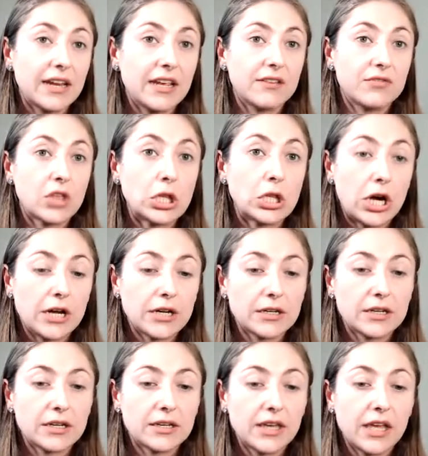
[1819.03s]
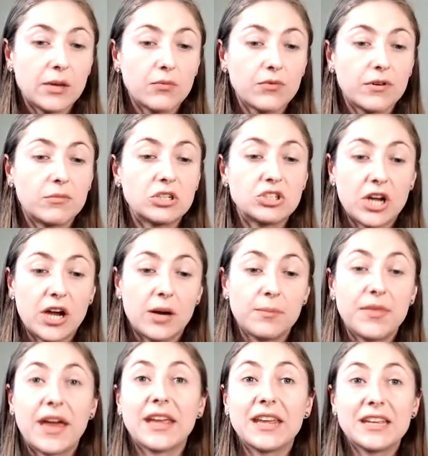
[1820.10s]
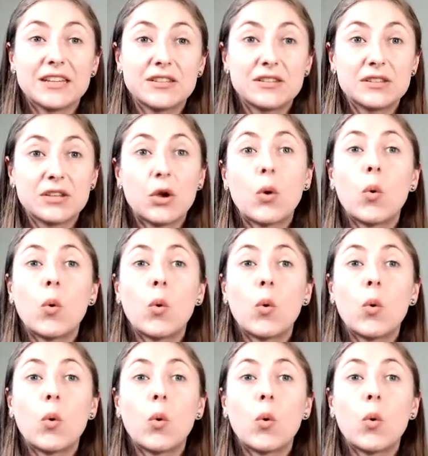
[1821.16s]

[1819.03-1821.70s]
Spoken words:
if the log came from a job that is